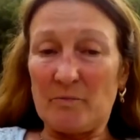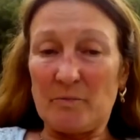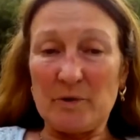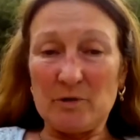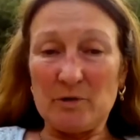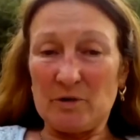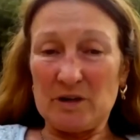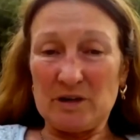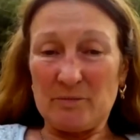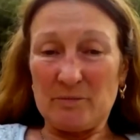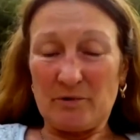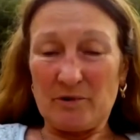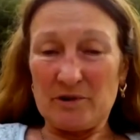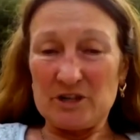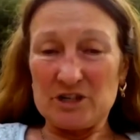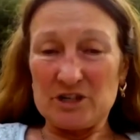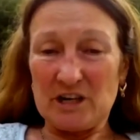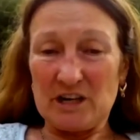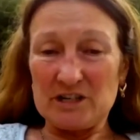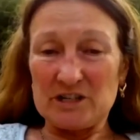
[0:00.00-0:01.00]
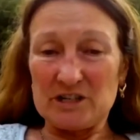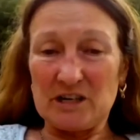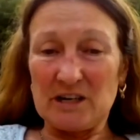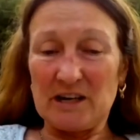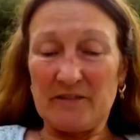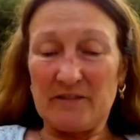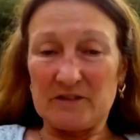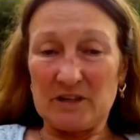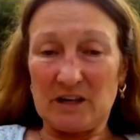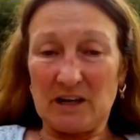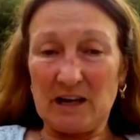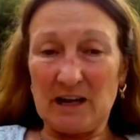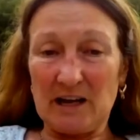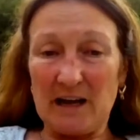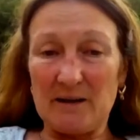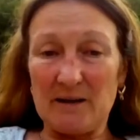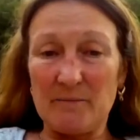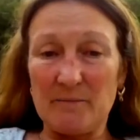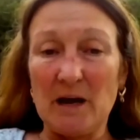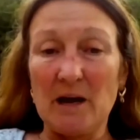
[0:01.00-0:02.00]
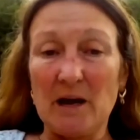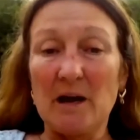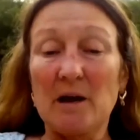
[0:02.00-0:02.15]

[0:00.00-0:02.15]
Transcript: building depreciation left to claim.